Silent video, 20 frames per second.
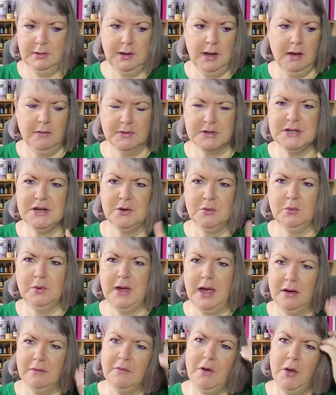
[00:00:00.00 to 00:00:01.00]
I've actually,
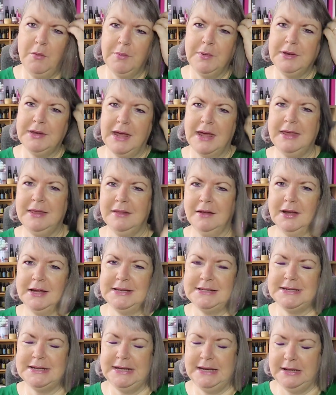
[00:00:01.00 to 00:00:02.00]
yeah, I've opened day
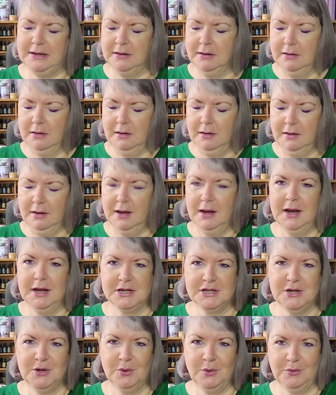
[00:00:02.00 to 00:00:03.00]
19 and
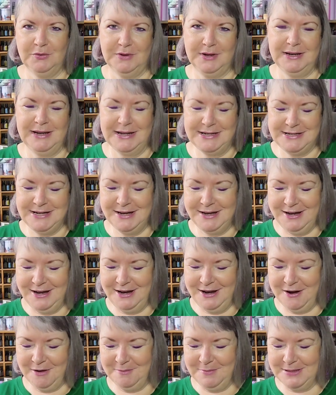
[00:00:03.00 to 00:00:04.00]
actually already knitted
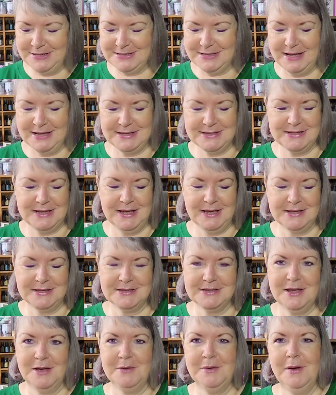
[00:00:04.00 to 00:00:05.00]
it up, it's downstairs,
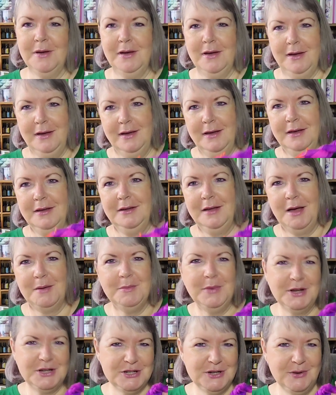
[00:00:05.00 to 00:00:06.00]
so I
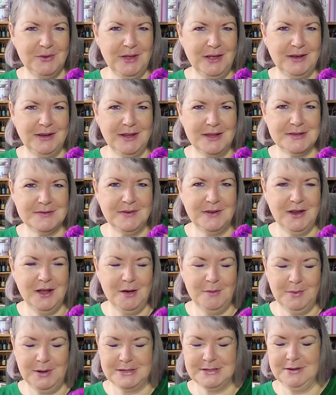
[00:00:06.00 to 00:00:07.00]
might show you that in this video, I
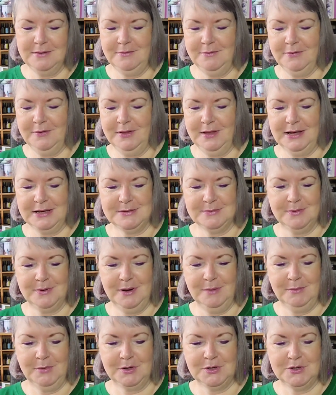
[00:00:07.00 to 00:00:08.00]
might save it for the next one,
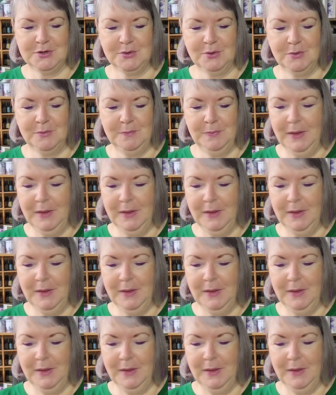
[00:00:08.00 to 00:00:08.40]
I'm not sure.